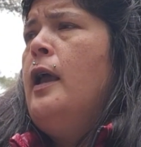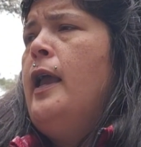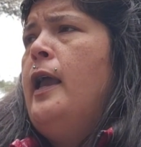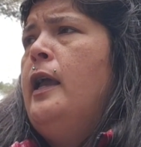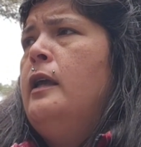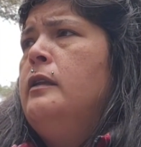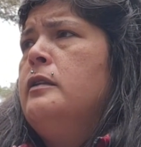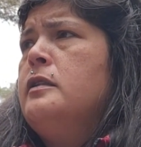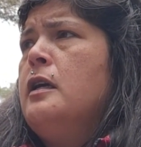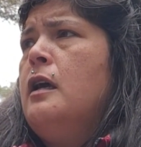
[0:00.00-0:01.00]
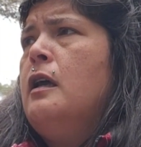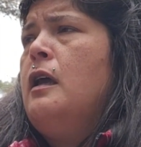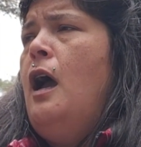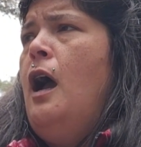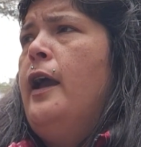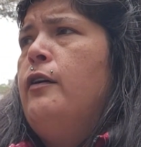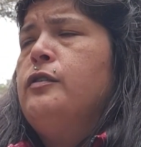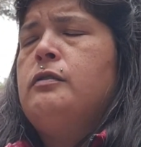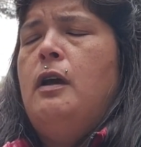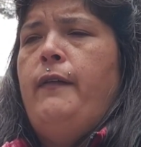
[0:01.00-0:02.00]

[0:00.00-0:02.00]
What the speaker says: and I also have